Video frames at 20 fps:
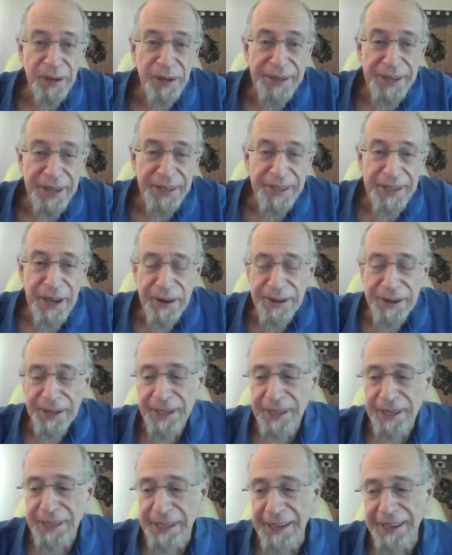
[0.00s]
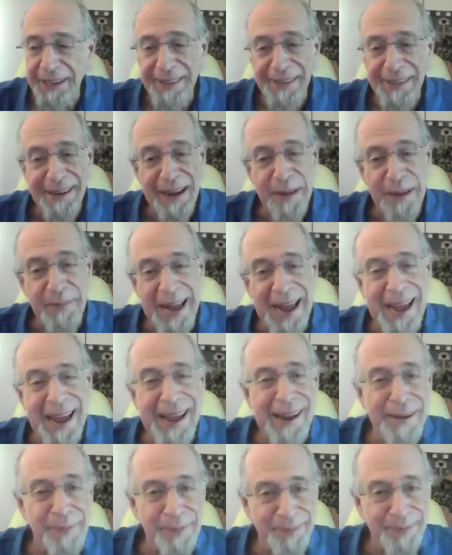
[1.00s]
since I was a little kid that I'm a
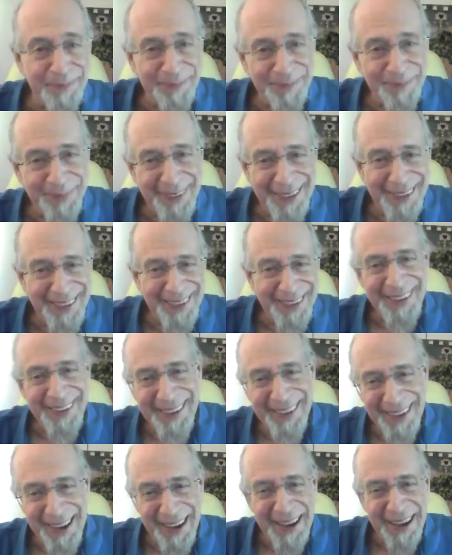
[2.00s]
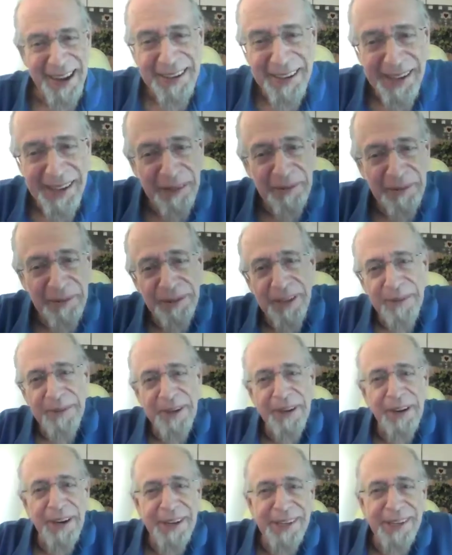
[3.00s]
ham. I like to get in front of
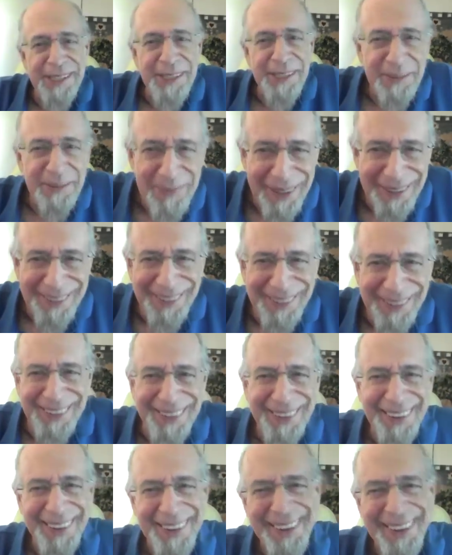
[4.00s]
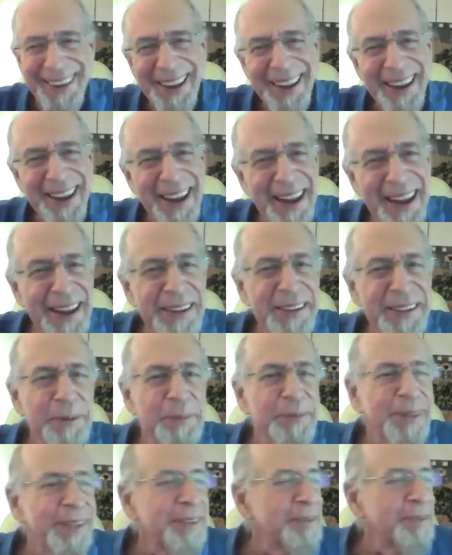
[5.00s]
an audience. I like
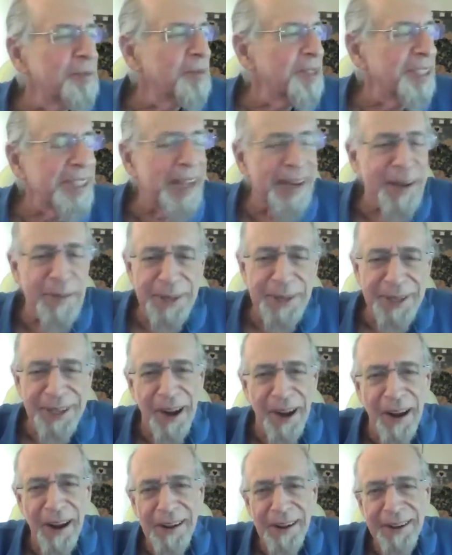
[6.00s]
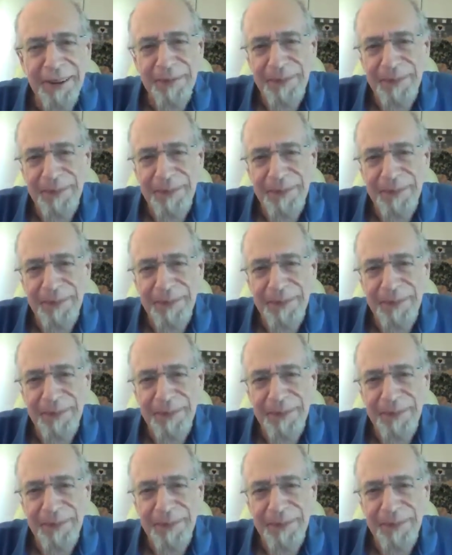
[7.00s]
to stand up and talk.